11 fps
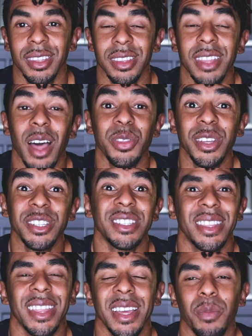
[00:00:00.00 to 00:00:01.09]
Now, this is
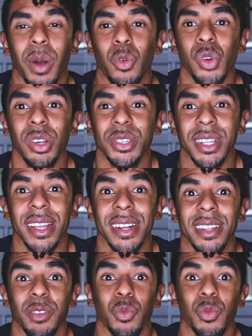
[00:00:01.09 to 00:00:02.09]
the thing about real estate.